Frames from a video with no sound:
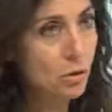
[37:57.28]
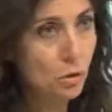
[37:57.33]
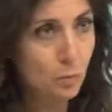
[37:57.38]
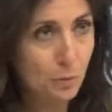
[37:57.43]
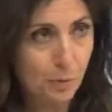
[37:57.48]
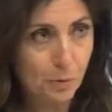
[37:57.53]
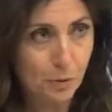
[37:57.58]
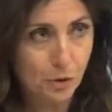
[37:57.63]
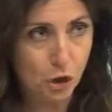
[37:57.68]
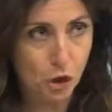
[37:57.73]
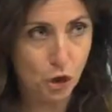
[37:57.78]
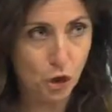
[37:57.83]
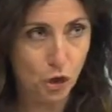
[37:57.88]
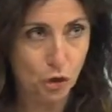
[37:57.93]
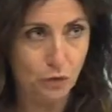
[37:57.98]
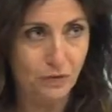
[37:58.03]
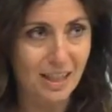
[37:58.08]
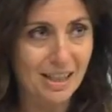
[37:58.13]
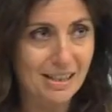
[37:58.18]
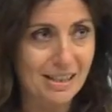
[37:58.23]
superposition
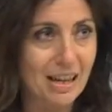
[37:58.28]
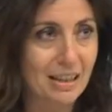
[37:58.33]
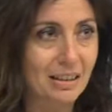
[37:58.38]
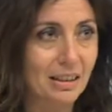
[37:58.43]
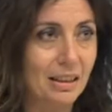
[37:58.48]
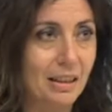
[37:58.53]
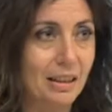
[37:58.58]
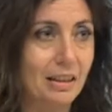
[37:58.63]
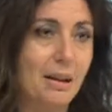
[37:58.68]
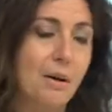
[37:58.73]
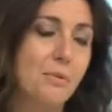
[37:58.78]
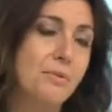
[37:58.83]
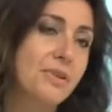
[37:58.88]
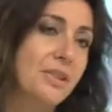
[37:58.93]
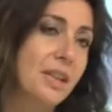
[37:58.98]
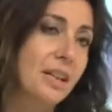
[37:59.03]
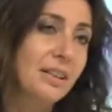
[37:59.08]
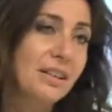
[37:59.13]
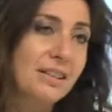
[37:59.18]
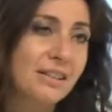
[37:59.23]
of excited and ground
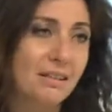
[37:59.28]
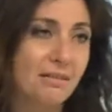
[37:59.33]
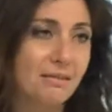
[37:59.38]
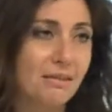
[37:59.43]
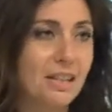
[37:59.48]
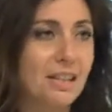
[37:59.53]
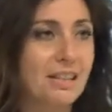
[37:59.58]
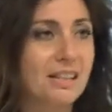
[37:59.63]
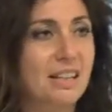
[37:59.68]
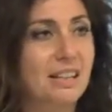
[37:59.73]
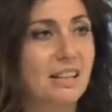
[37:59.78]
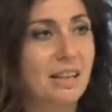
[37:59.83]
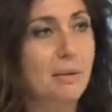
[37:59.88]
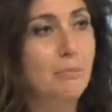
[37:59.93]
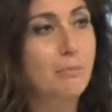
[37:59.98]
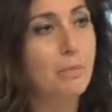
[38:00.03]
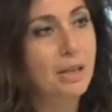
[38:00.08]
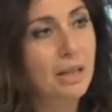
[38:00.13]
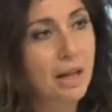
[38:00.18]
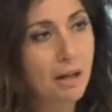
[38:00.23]
state. These are things that
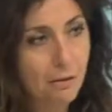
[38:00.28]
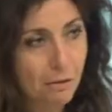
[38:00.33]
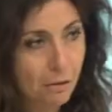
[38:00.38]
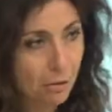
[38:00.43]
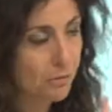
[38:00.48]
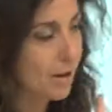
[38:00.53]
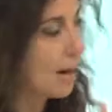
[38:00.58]
can be done through